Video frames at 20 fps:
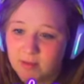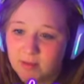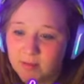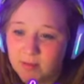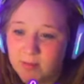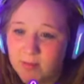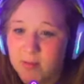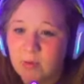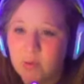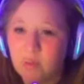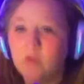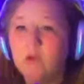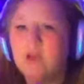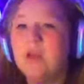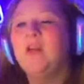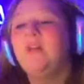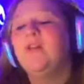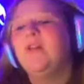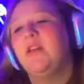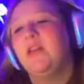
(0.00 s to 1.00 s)
But we
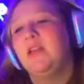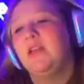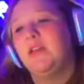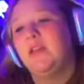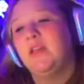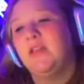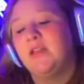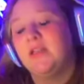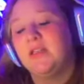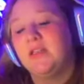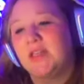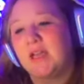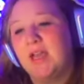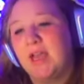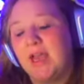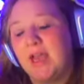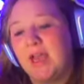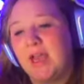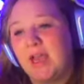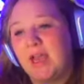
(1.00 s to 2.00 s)
will need to
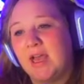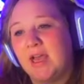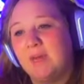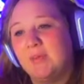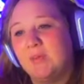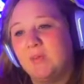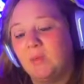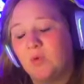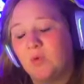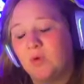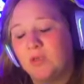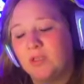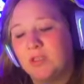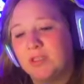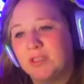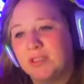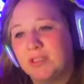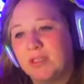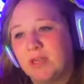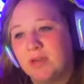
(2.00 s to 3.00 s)
add more to
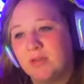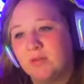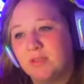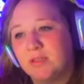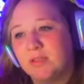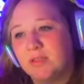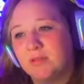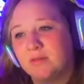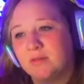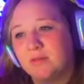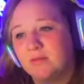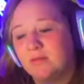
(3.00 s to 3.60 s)
this house.